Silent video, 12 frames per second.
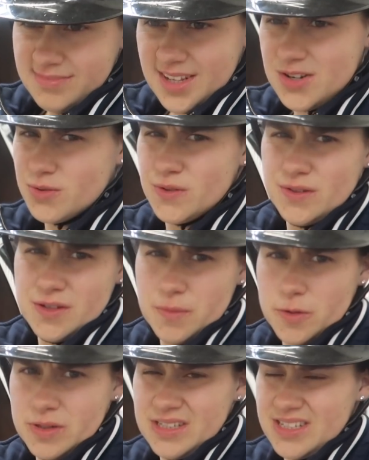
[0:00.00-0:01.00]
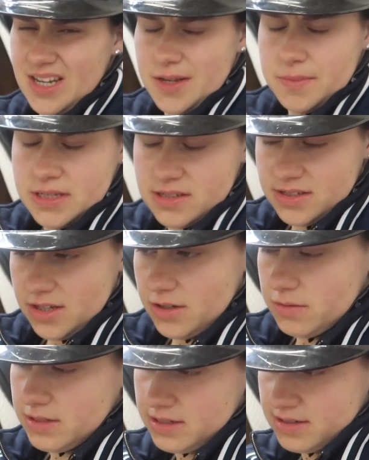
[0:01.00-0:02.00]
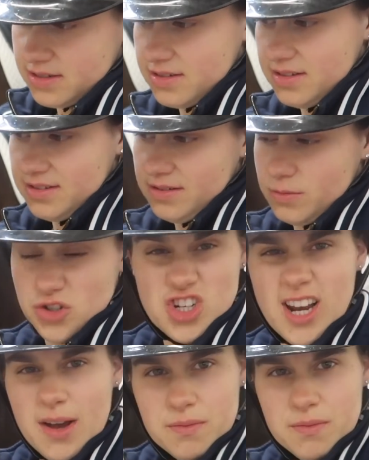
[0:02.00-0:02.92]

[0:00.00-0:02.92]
And also it's a moment in time so chill